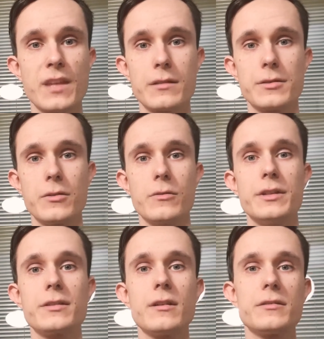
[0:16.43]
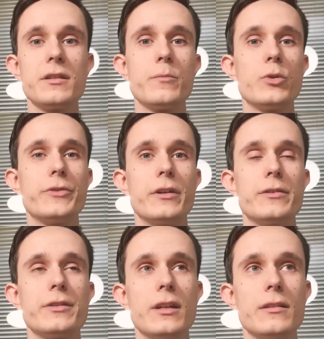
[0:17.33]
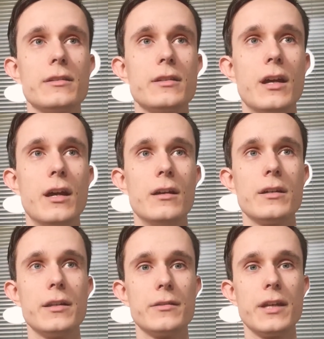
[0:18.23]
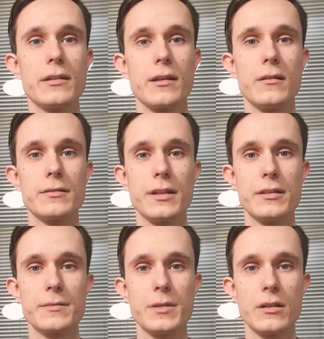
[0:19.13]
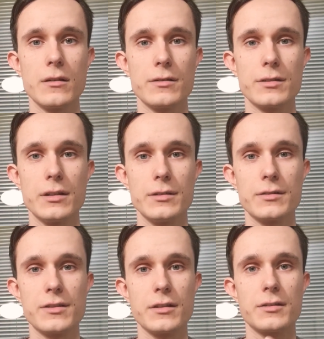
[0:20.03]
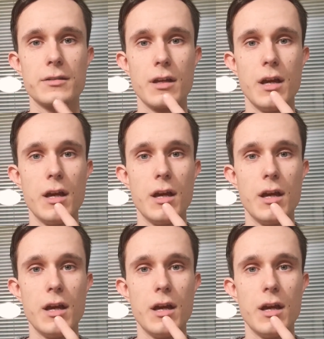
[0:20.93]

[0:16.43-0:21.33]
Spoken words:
So it's kind of simple to understand this in the technical sense because it's just